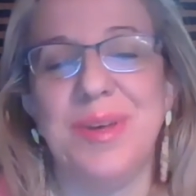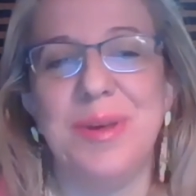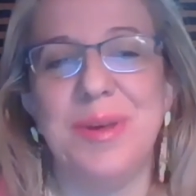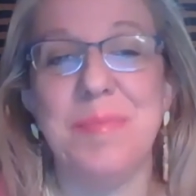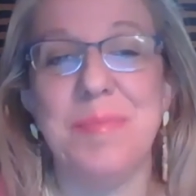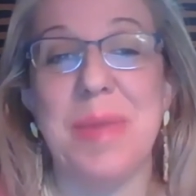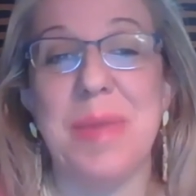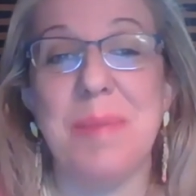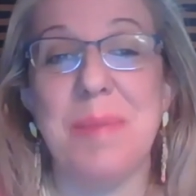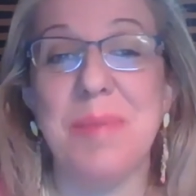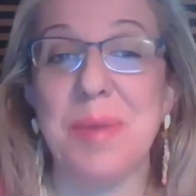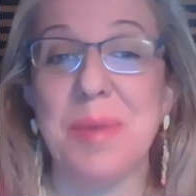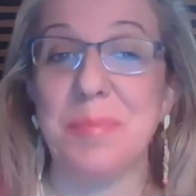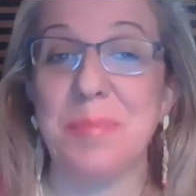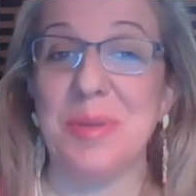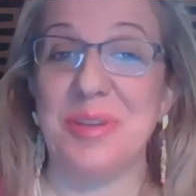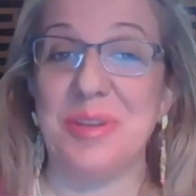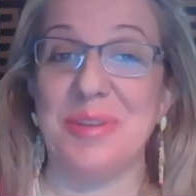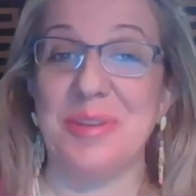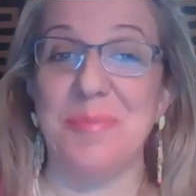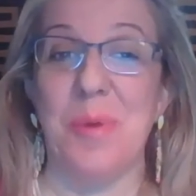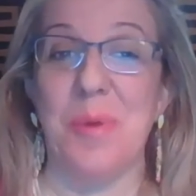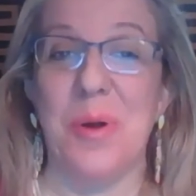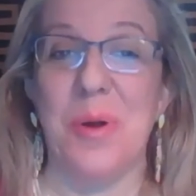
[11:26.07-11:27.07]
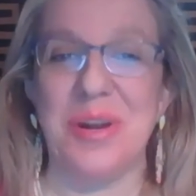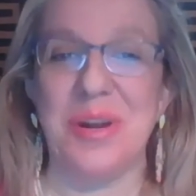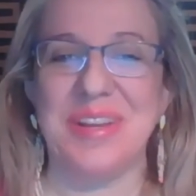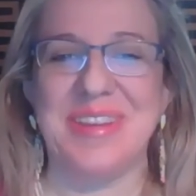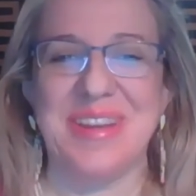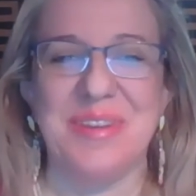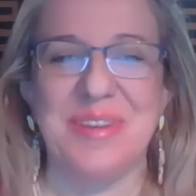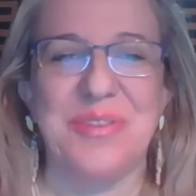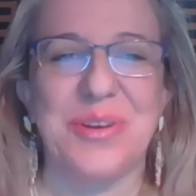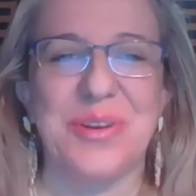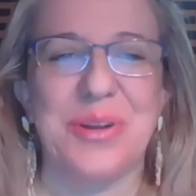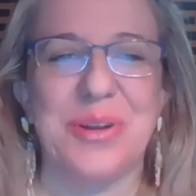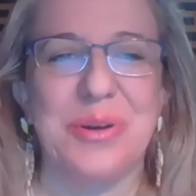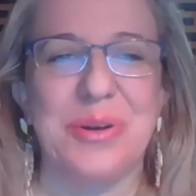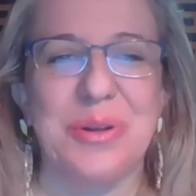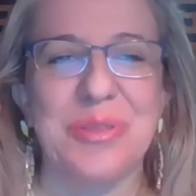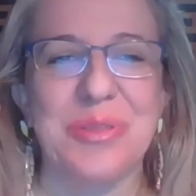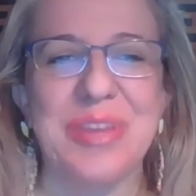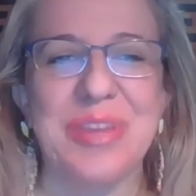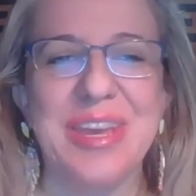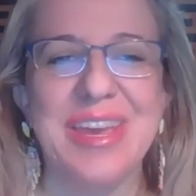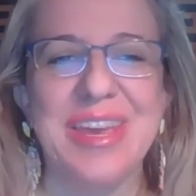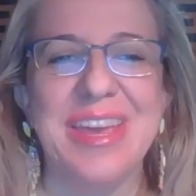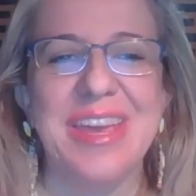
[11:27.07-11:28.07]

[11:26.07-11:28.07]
maybe a bit more difficult.